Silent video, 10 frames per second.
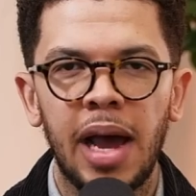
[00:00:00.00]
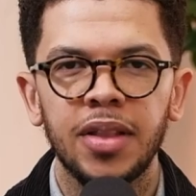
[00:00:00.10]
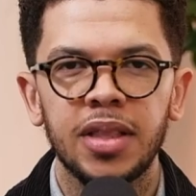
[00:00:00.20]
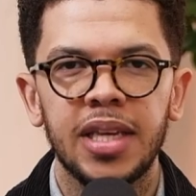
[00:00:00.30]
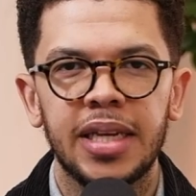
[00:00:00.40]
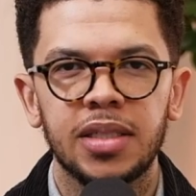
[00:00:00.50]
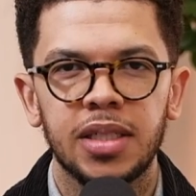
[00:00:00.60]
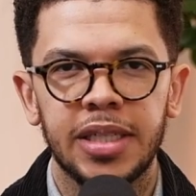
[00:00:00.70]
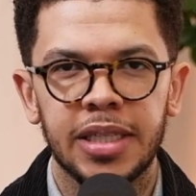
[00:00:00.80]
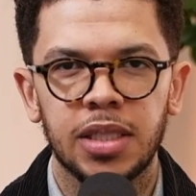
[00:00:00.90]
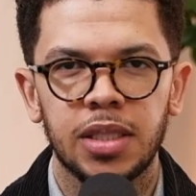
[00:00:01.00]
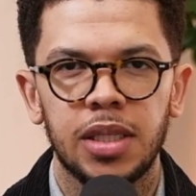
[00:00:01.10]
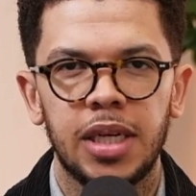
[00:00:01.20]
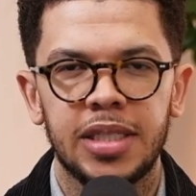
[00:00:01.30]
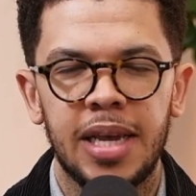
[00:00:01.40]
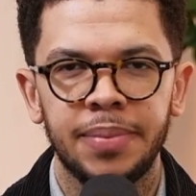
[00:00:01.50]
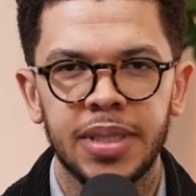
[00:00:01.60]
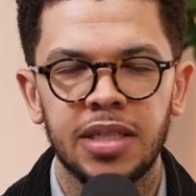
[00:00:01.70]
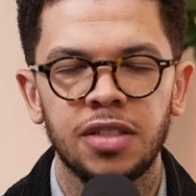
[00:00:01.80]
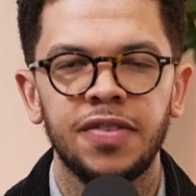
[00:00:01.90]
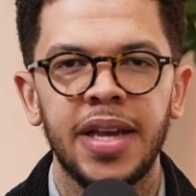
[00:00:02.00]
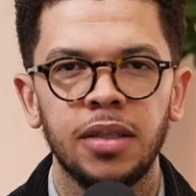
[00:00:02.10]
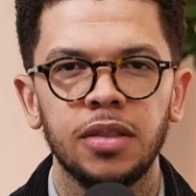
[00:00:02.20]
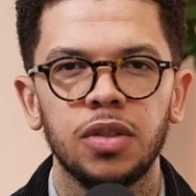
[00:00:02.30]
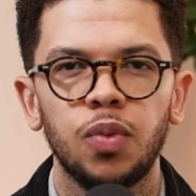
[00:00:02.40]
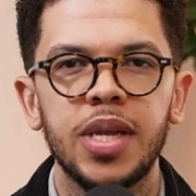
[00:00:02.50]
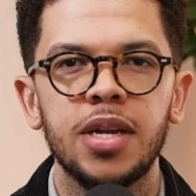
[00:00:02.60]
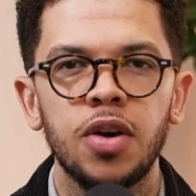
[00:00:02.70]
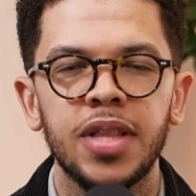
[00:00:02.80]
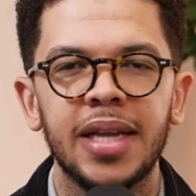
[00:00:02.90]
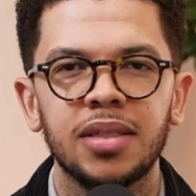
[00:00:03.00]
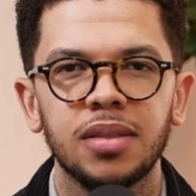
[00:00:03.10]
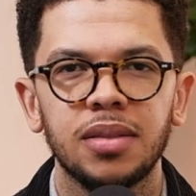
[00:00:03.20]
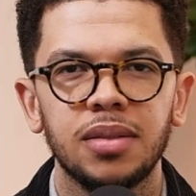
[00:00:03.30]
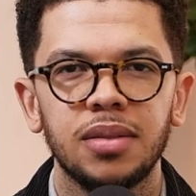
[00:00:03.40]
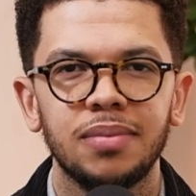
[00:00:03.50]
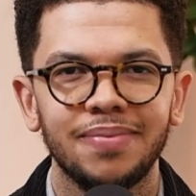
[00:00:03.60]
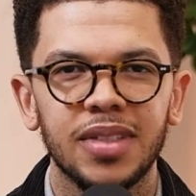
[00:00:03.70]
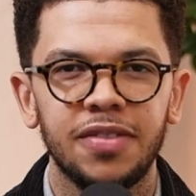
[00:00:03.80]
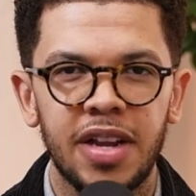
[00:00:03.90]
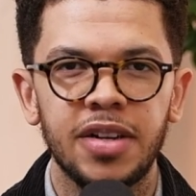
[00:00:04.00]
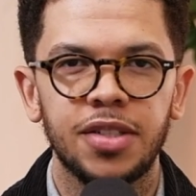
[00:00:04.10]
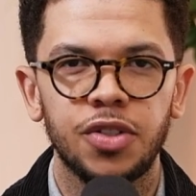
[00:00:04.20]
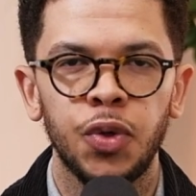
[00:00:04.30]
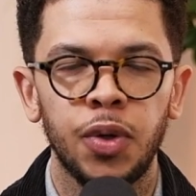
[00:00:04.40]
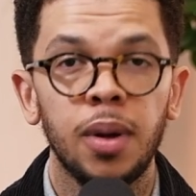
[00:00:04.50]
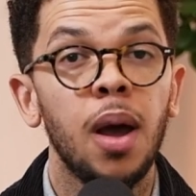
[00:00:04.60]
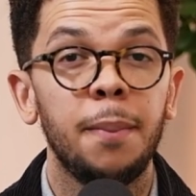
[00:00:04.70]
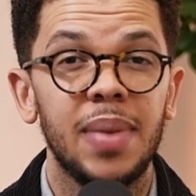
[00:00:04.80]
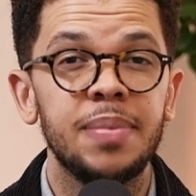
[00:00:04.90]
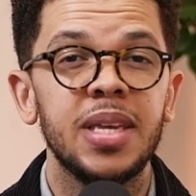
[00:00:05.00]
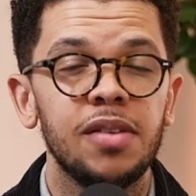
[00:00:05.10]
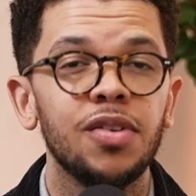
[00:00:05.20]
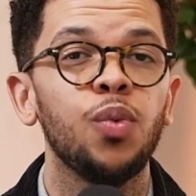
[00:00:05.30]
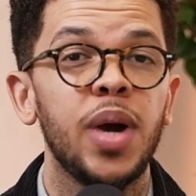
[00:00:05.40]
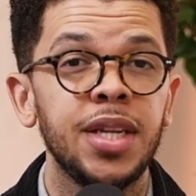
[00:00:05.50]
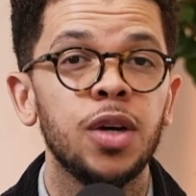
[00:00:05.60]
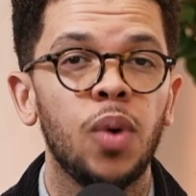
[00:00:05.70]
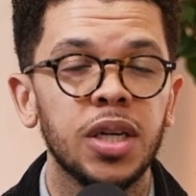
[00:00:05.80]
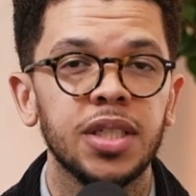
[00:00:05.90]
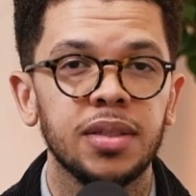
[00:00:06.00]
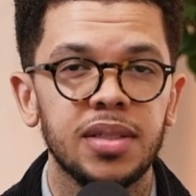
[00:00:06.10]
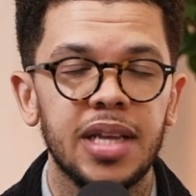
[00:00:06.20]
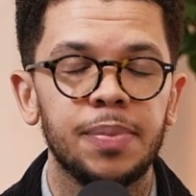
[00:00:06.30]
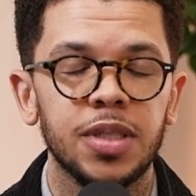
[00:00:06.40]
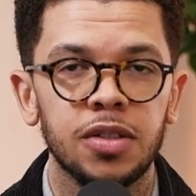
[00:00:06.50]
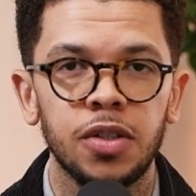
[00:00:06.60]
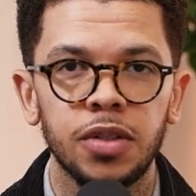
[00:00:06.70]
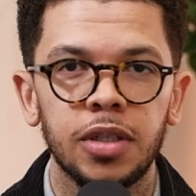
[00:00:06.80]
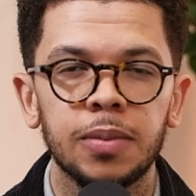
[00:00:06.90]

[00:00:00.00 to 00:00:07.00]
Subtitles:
that the interdict attempt has failed, we know that very soon, maybe even when you're watching this episode,